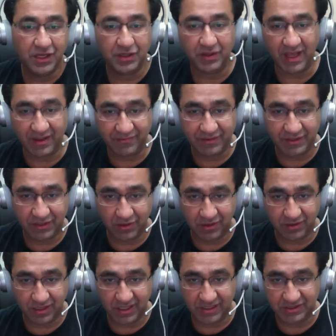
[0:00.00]
to having the
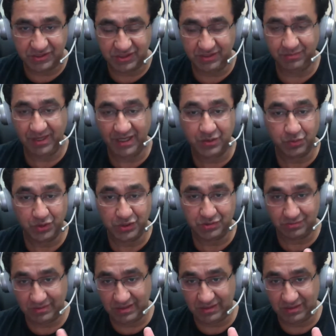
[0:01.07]
online GMAT, which